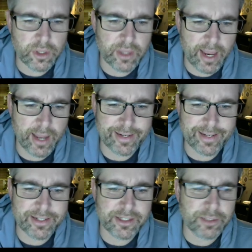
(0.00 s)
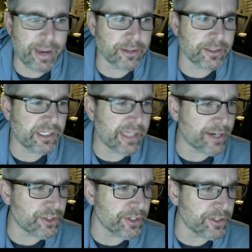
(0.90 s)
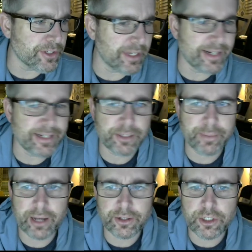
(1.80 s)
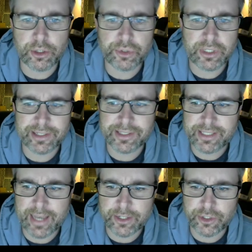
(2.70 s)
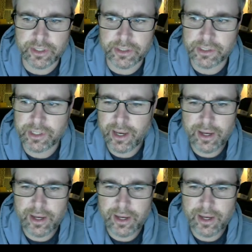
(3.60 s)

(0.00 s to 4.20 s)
that, it is about sections, and it's about using sections